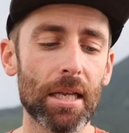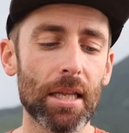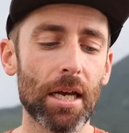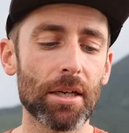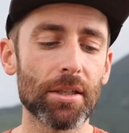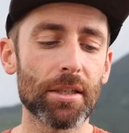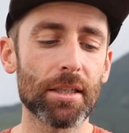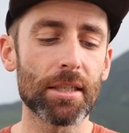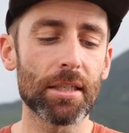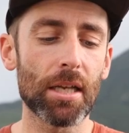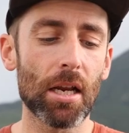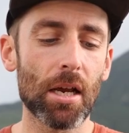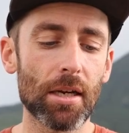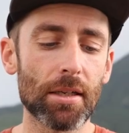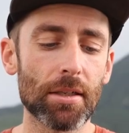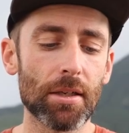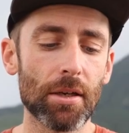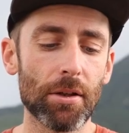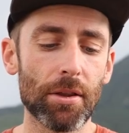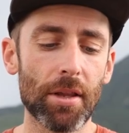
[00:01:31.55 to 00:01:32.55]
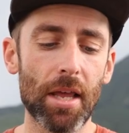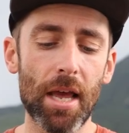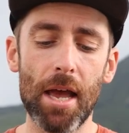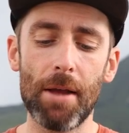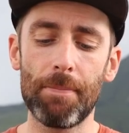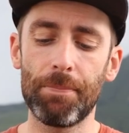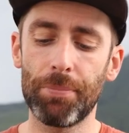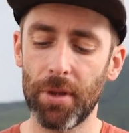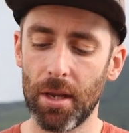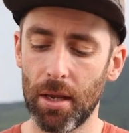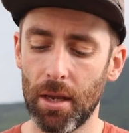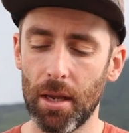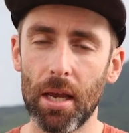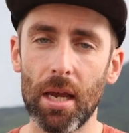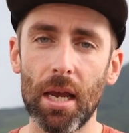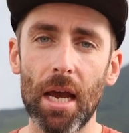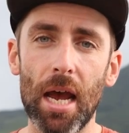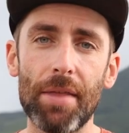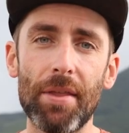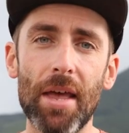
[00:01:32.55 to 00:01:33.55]
That just slides on there.
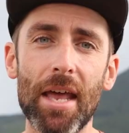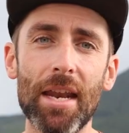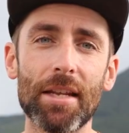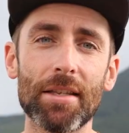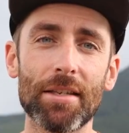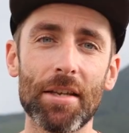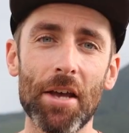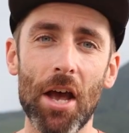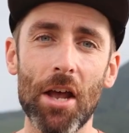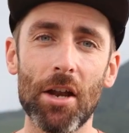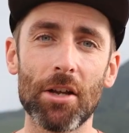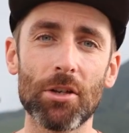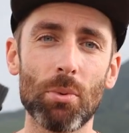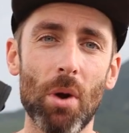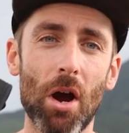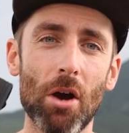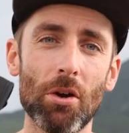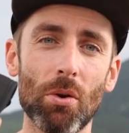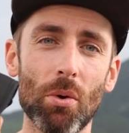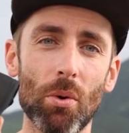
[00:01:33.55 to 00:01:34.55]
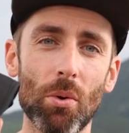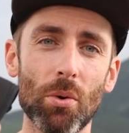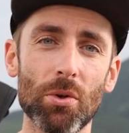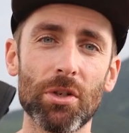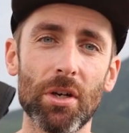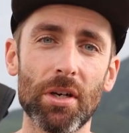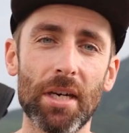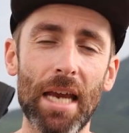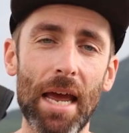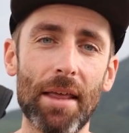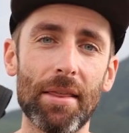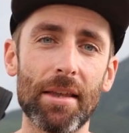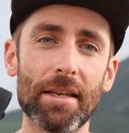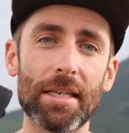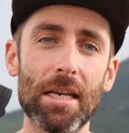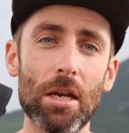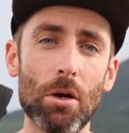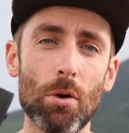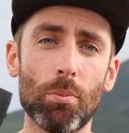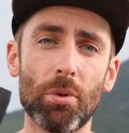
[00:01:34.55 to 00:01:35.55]
And then in turn as well, you also get
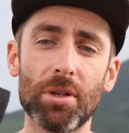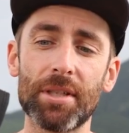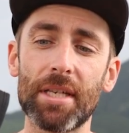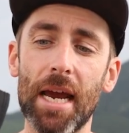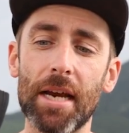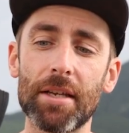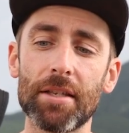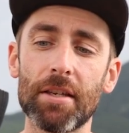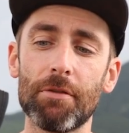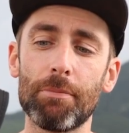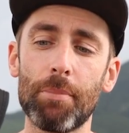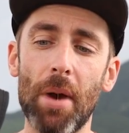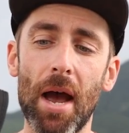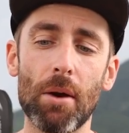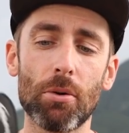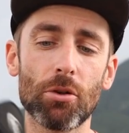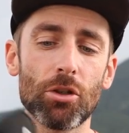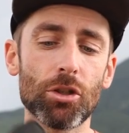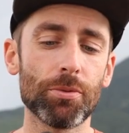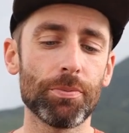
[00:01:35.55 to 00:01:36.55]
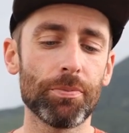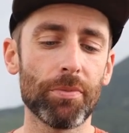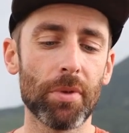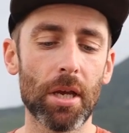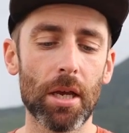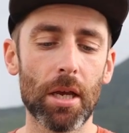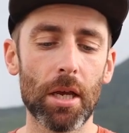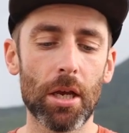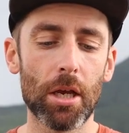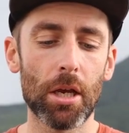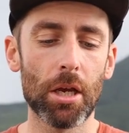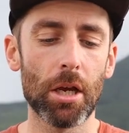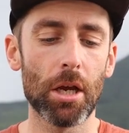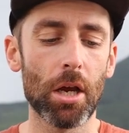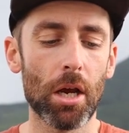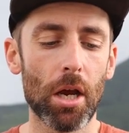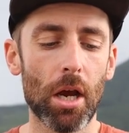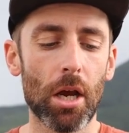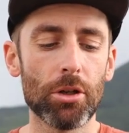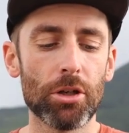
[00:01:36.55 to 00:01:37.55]
this little protective pouch
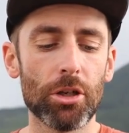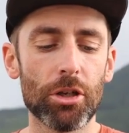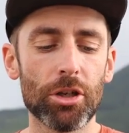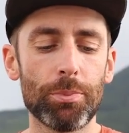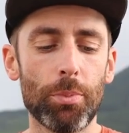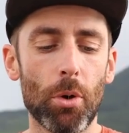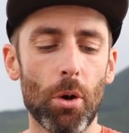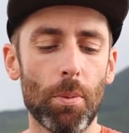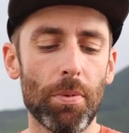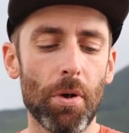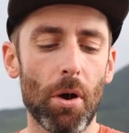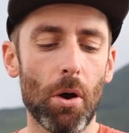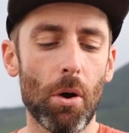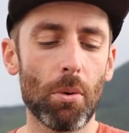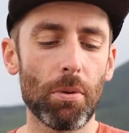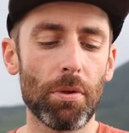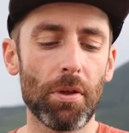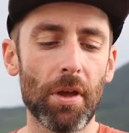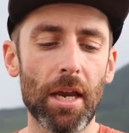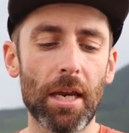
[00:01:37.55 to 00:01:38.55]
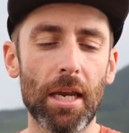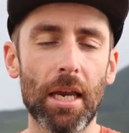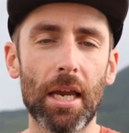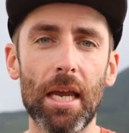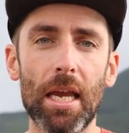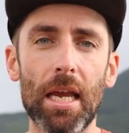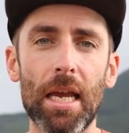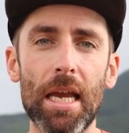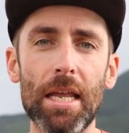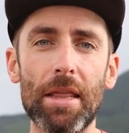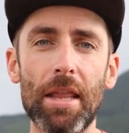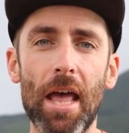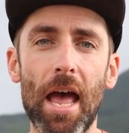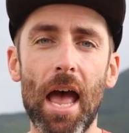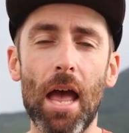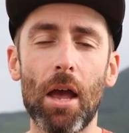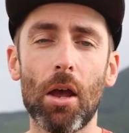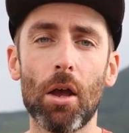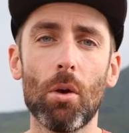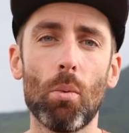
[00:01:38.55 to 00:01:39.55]
to just pop the whole thing in
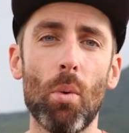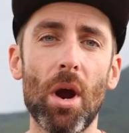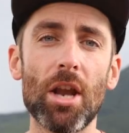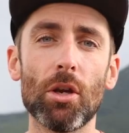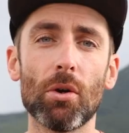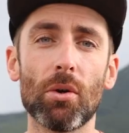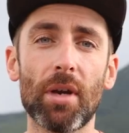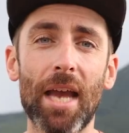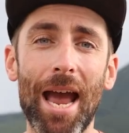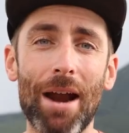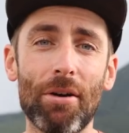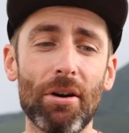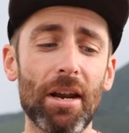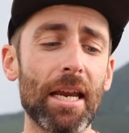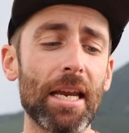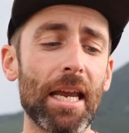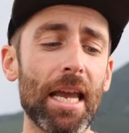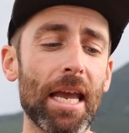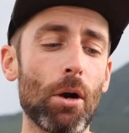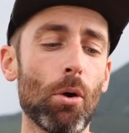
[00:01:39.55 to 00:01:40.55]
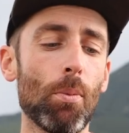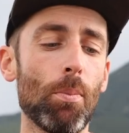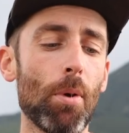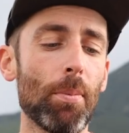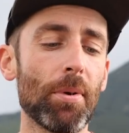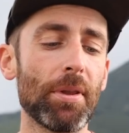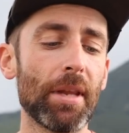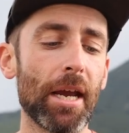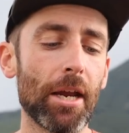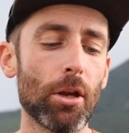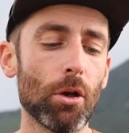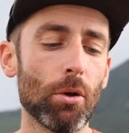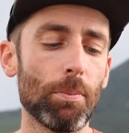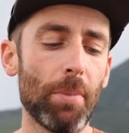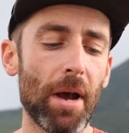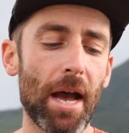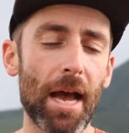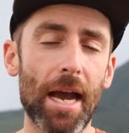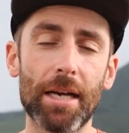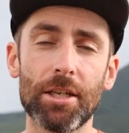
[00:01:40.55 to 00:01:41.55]
there when you're carrying it or popping that in
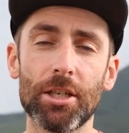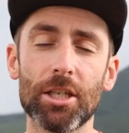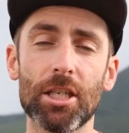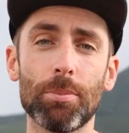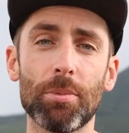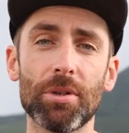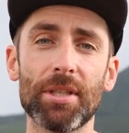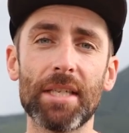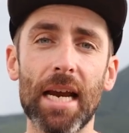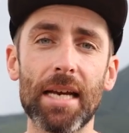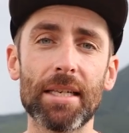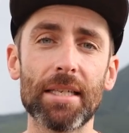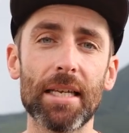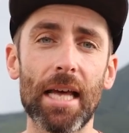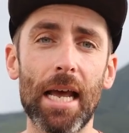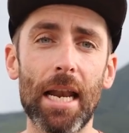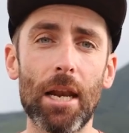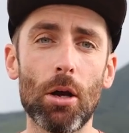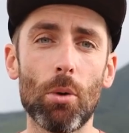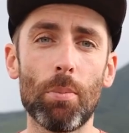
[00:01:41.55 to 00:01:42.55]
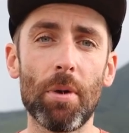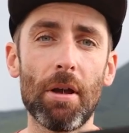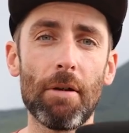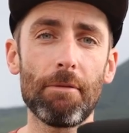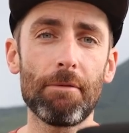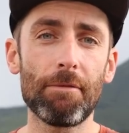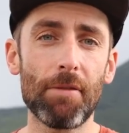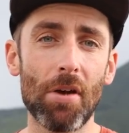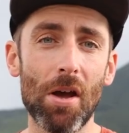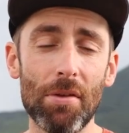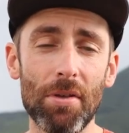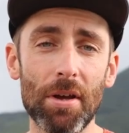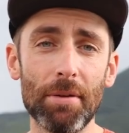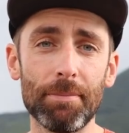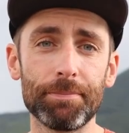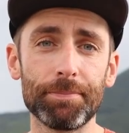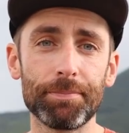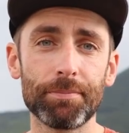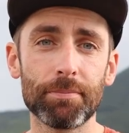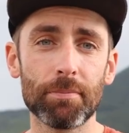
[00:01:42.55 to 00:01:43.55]
your bag, just to protect it that little bit further.